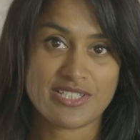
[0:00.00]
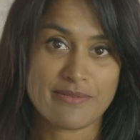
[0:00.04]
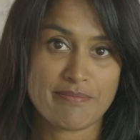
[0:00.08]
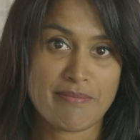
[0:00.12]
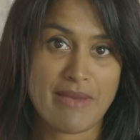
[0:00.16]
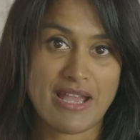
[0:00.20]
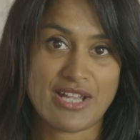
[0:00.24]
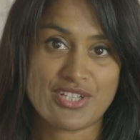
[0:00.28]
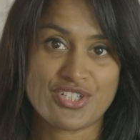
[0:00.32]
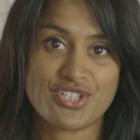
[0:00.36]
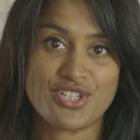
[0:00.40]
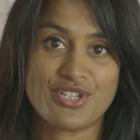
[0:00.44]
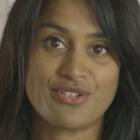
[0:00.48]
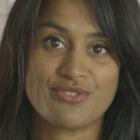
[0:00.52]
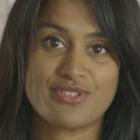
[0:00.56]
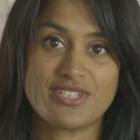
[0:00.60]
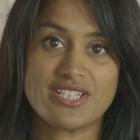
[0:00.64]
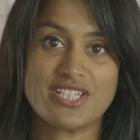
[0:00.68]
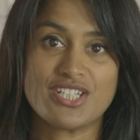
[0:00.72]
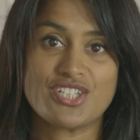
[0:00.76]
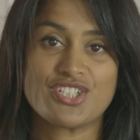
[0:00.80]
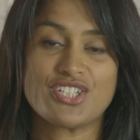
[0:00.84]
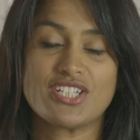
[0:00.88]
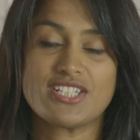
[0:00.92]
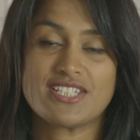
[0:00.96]
a macho
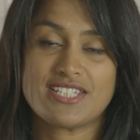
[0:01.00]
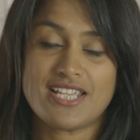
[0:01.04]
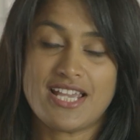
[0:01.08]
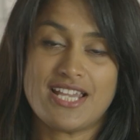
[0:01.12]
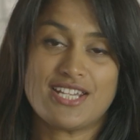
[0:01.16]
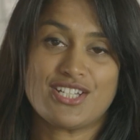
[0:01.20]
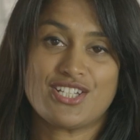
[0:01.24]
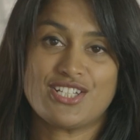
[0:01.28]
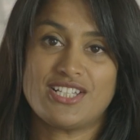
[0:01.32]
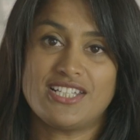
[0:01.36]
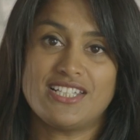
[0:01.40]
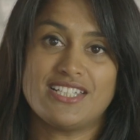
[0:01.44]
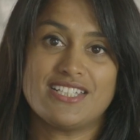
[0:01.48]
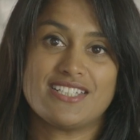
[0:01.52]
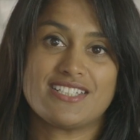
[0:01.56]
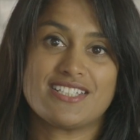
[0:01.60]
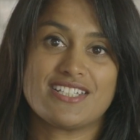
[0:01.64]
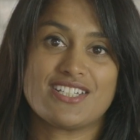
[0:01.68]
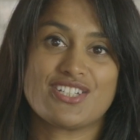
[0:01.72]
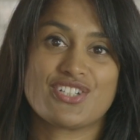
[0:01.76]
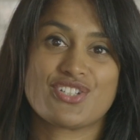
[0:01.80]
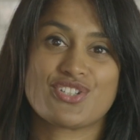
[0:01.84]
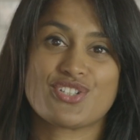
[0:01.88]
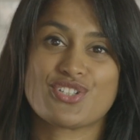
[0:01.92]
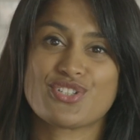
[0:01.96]
dish, it's actually a
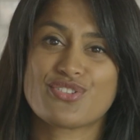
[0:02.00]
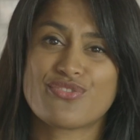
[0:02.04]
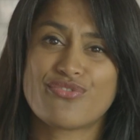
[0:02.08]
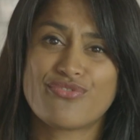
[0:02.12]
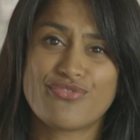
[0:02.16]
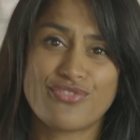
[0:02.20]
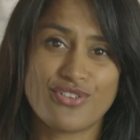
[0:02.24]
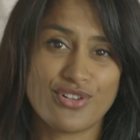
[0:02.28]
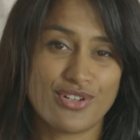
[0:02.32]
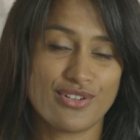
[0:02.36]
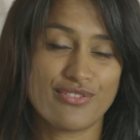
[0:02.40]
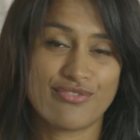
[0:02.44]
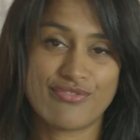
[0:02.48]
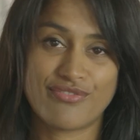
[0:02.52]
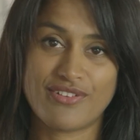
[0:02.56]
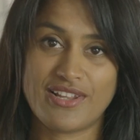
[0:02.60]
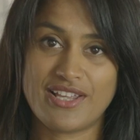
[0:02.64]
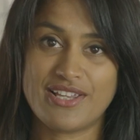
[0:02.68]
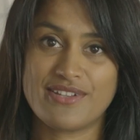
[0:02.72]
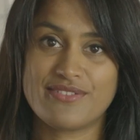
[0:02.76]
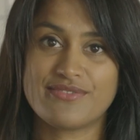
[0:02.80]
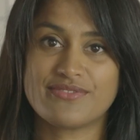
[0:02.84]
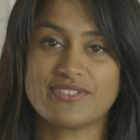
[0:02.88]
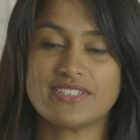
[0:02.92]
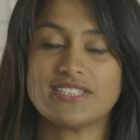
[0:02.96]
dish that's full of
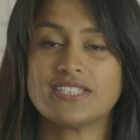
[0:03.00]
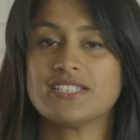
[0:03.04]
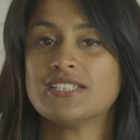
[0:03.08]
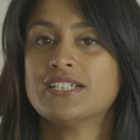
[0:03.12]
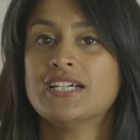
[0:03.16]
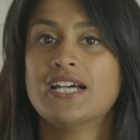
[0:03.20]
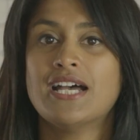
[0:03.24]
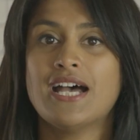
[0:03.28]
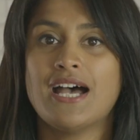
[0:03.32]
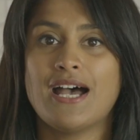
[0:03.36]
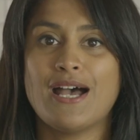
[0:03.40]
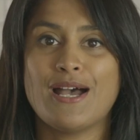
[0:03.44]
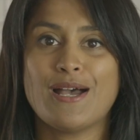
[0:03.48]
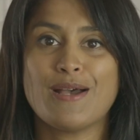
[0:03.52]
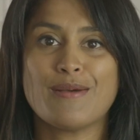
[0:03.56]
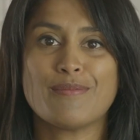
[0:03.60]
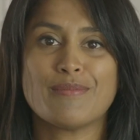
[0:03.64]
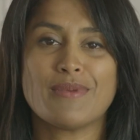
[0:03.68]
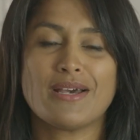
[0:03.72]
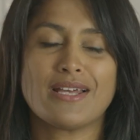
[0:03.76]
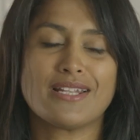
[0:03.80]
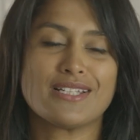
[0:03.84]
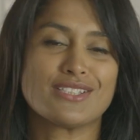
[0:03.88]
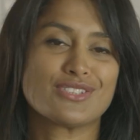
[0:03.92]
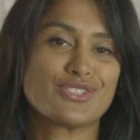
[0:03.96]
flavour,
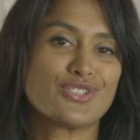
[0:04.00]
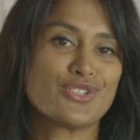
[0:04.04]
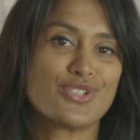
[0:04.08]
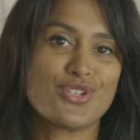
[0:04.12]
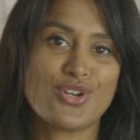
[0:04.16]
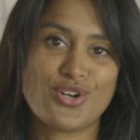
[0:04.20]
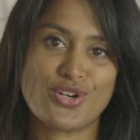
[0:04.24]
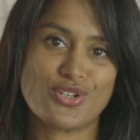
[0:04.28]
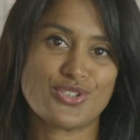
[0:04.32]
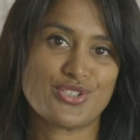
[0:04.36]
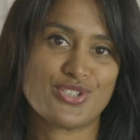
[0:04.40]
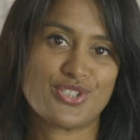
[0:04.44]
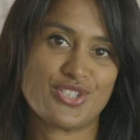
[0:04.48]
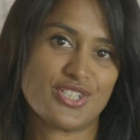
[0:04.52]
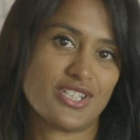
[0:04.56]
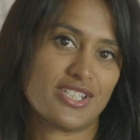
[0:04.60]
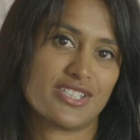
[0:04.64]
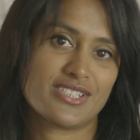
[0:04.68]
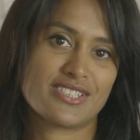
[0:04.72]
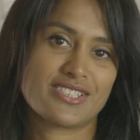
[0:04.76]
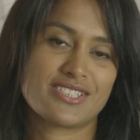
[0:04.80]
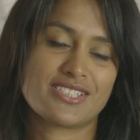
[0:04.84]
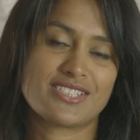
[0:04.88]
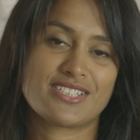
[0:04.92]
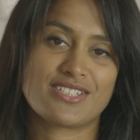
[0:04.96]
and it's not
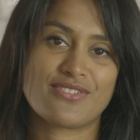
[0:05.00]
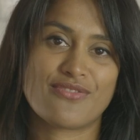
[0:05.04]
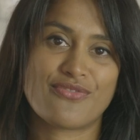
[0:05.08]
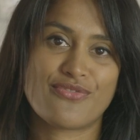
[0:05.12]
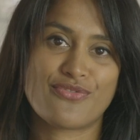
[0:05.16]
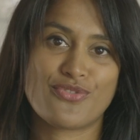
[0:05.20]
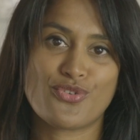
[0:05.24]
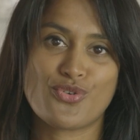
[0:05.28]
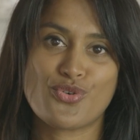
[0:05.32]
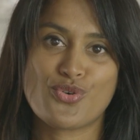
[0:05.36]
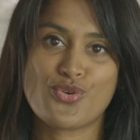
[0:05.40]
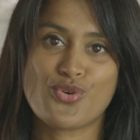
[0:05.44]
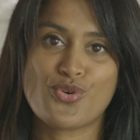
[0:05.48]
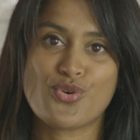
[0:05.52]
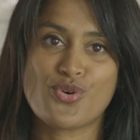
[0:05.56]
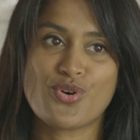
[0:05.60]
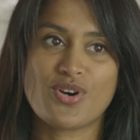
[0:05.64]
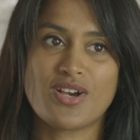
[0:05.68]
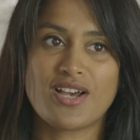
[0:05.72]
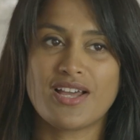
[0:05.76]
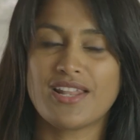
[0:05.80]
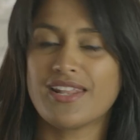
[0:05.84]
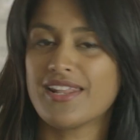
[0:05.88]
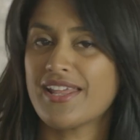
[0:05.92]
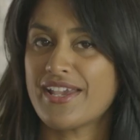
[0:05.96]
just
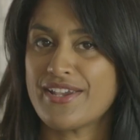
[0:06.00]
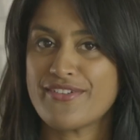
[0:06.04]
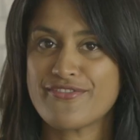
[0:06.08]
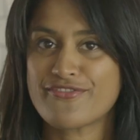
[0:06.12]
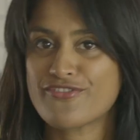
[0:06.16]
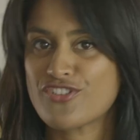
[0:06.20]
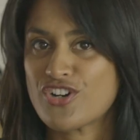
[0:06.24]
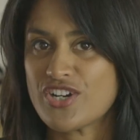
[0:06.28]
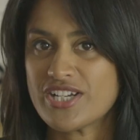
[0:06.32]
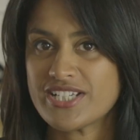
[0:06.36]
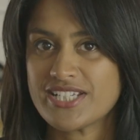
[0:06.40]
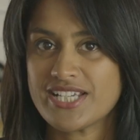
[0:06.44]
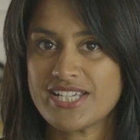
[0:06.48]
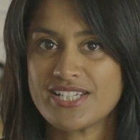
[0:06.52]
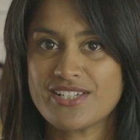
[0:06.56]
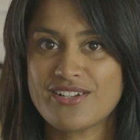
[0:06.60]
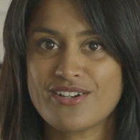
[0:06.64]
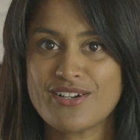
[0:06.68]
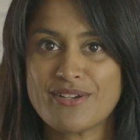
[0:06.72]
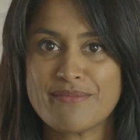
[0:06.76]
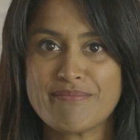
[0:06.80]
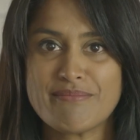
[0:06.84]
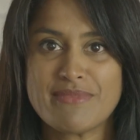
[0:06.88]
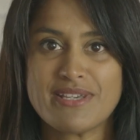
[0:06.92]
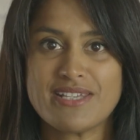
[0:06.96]
for a late Friday
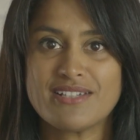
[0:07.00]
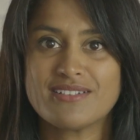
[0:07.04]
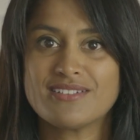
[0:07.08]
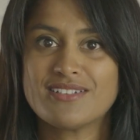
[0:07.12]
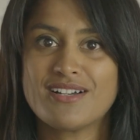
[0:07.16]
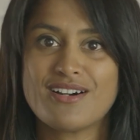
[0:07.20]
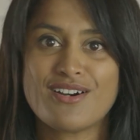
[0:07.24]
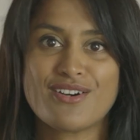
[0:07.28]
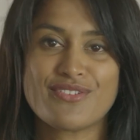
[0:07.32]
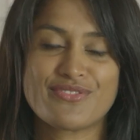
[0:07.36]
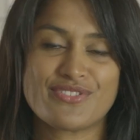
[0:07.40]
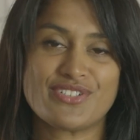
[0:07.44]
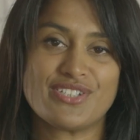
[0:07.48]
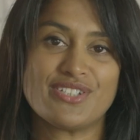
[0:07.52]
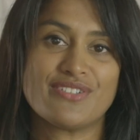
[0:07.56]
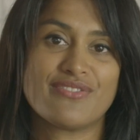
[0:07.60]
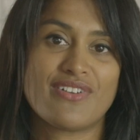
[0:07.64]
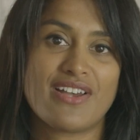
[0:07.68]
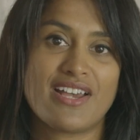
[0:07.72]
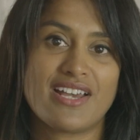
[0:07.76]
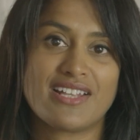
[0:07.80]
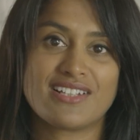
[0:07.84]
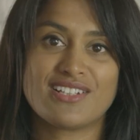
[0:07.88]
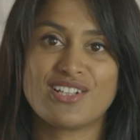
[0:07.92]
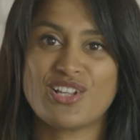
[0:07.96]
night meal after you've
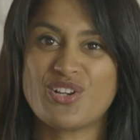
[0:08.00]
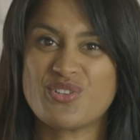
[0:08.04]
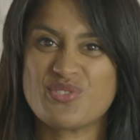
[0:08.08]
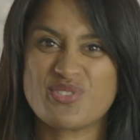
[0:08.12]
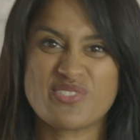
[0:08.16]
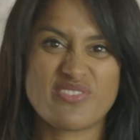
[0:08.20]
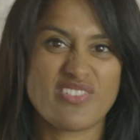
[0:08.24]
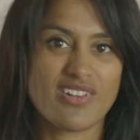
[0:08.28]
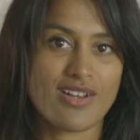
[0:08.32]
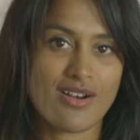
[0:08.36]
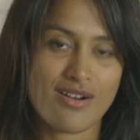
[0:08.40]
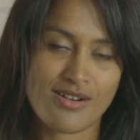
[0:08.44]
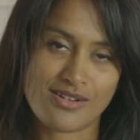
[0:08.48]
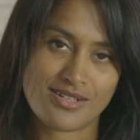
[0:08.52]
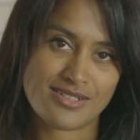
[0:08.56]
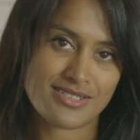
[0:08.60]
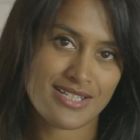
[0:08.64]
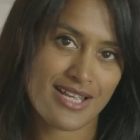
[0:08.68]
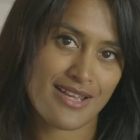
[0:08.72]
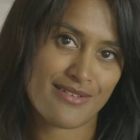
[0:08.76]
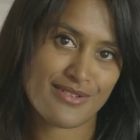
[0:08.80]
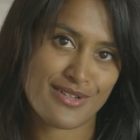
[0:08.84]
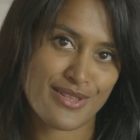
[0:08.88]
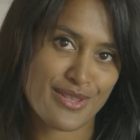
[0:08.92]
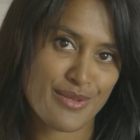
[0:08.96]
had loads of lager
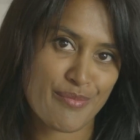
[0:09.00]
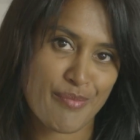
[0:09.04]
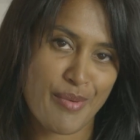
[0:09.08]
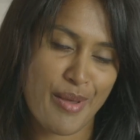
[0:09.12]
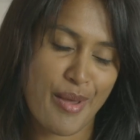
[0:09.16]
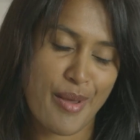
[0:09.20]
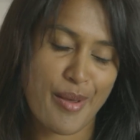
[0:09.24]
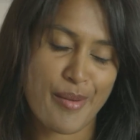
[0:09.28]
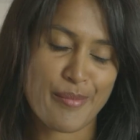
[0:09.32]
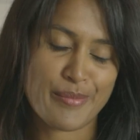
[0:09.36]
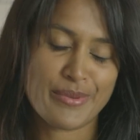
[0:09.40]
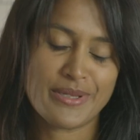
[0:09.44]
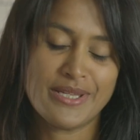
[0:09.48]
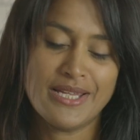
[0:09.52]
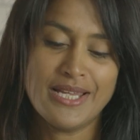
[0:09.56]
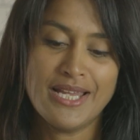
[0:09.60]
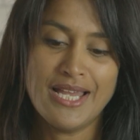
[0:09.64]
down at the pub.